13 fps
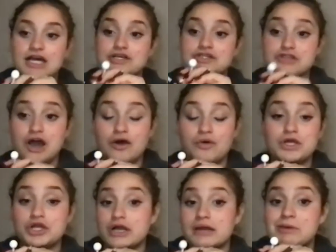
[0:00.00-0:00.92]
So
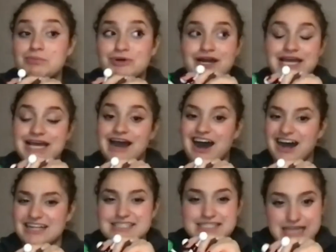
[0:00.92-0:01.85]
you're going to be pretty
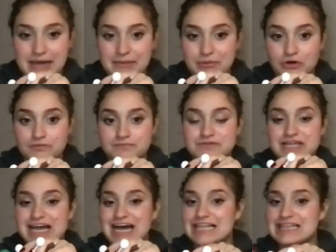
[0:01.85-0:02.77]
unstable,
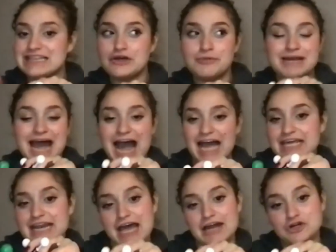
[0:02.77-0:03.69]
a little bit high
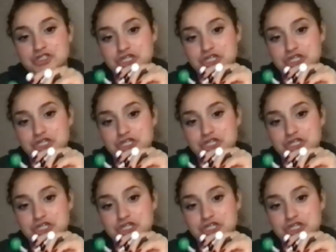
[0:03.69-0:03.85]
in energy.